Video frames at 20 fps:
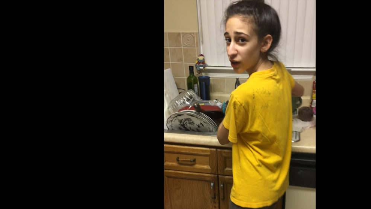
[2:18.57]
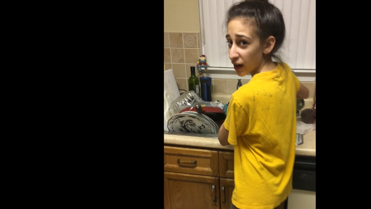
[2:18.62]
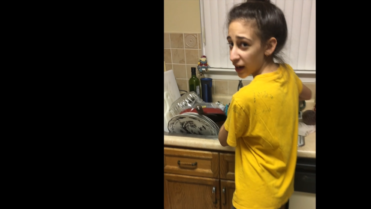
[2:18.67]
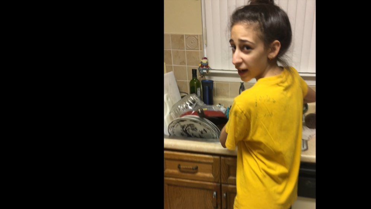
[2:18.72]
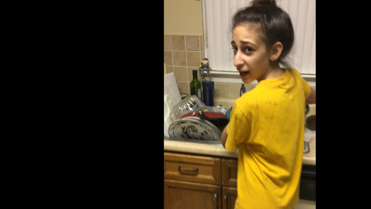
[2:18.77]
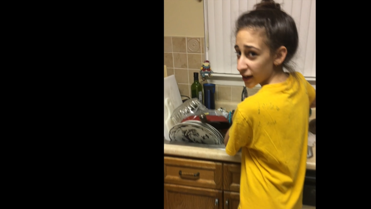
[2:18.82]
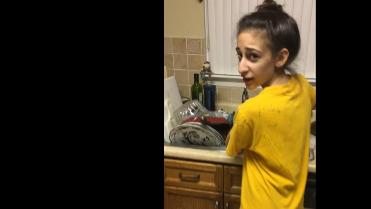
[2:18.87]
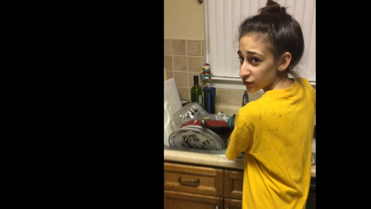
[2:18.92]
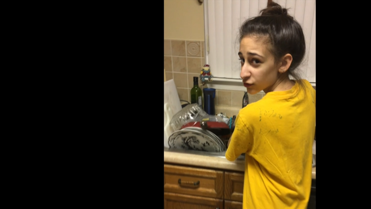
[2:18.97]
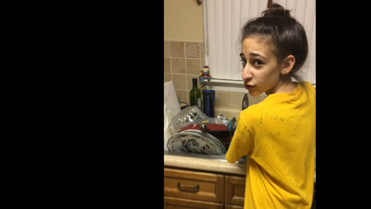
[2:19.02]
your
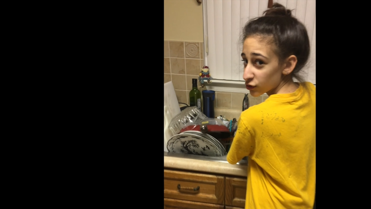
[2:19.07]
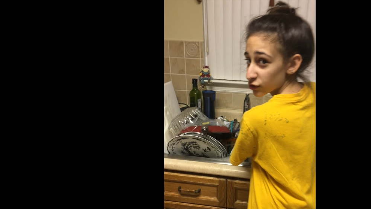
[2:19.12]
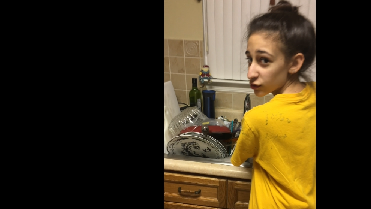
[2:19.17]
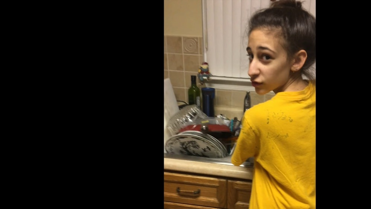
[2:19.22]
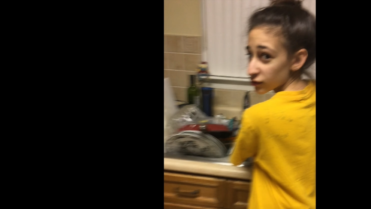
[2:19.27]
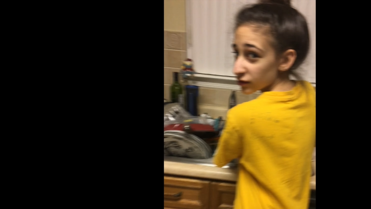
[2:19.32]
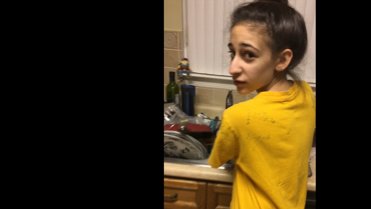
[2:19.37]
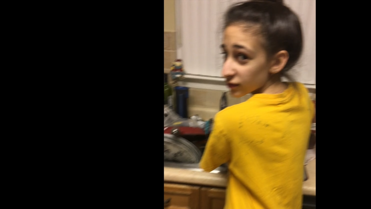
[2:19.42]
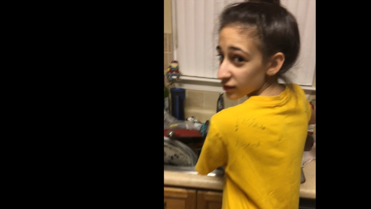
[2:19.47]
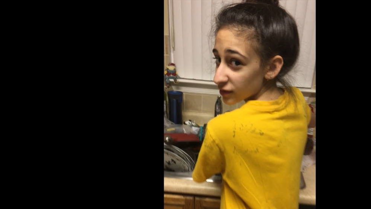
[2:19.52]
hands?
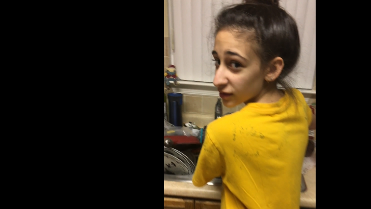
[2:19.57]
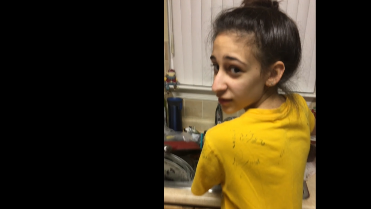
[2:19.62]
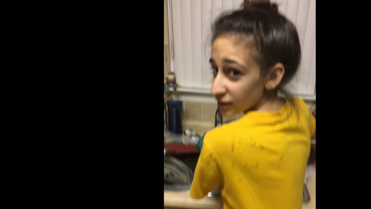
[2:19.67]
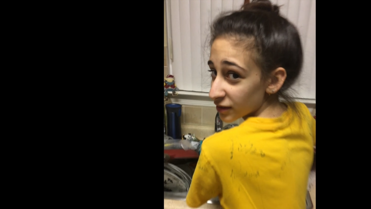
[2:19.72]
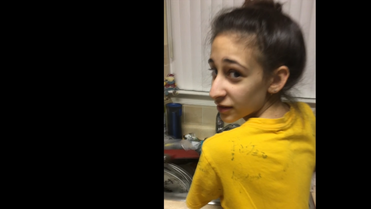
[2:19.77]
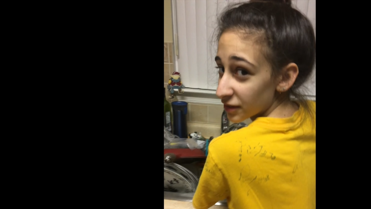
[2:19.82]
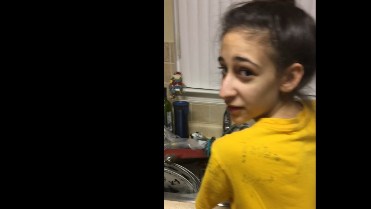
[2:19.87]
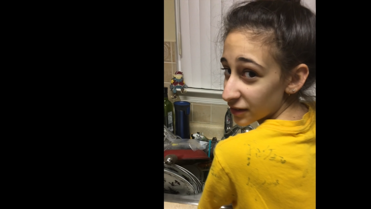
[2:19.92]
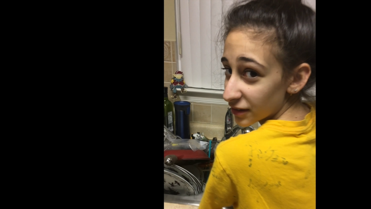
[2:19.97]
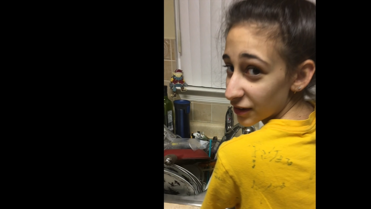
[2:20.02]

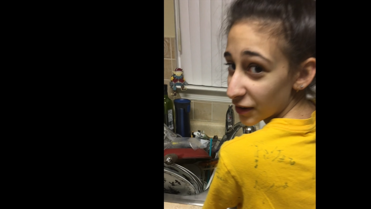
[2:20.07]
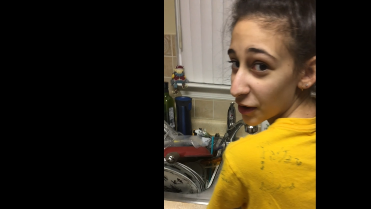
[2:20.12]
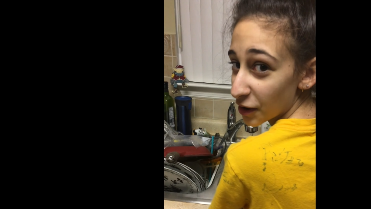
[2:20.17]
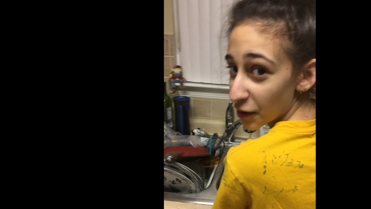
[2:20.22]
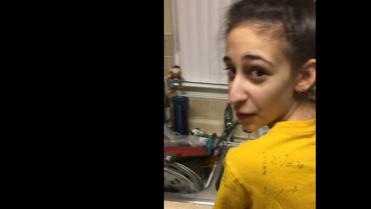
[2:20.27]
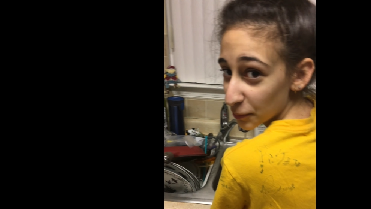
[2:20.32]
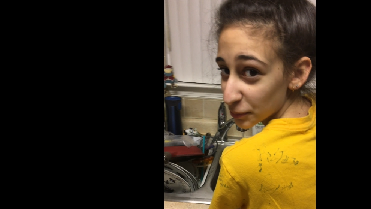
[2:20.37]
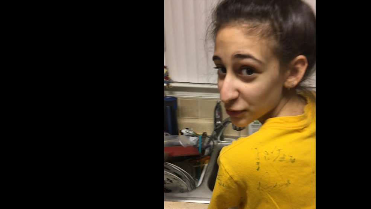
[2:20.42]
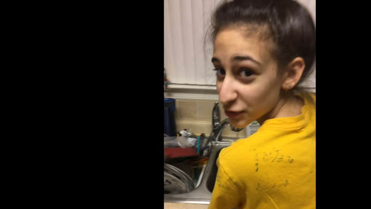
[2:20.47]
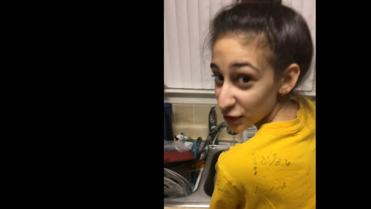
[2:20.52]

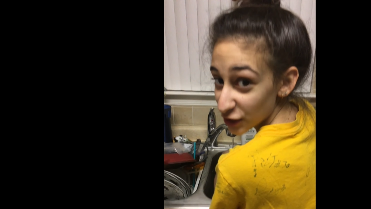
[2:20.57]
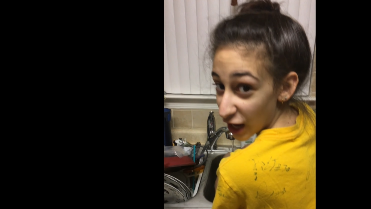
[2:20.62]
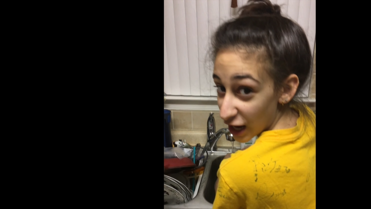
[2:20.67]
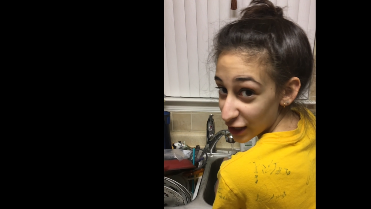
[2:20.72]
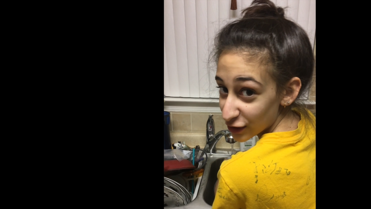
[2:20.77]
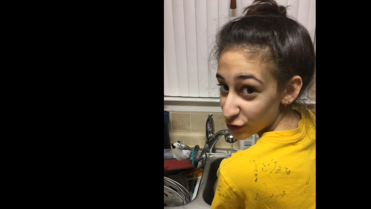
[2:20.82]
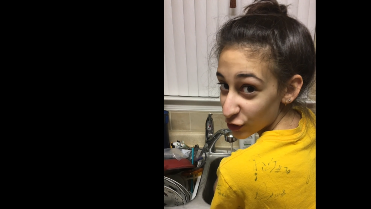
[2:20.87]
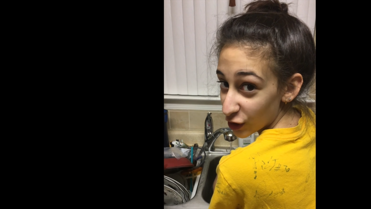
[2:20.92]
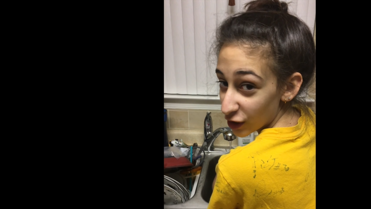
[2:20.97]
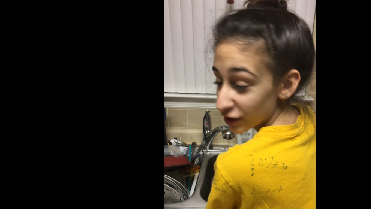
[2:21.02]
Oops, the
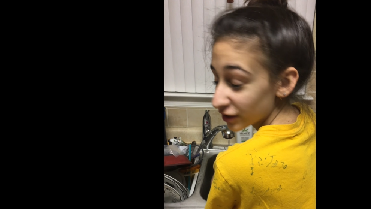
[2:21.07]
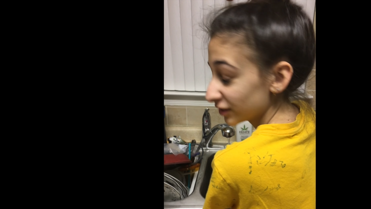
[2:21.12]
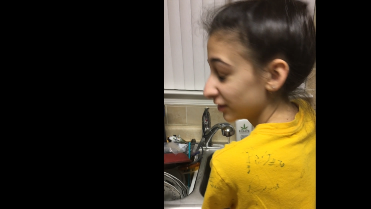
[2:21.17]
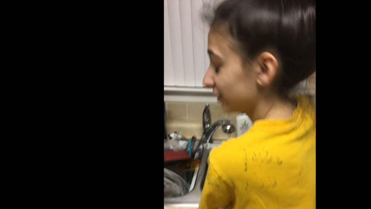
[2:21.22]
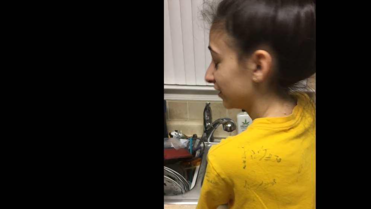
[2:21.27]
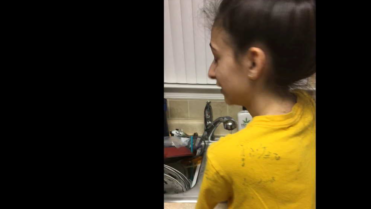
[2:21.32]
daisy.